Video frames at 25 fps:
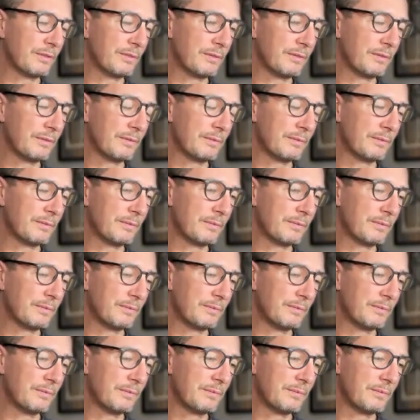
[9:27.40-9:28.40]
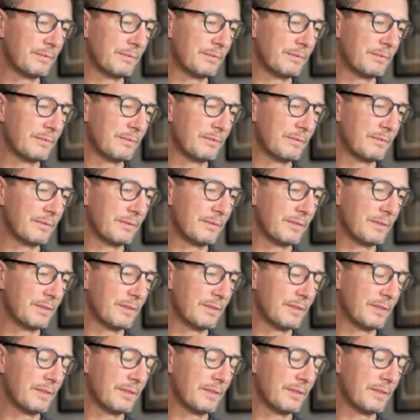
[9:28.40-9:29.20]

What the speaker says: Nobody speaks.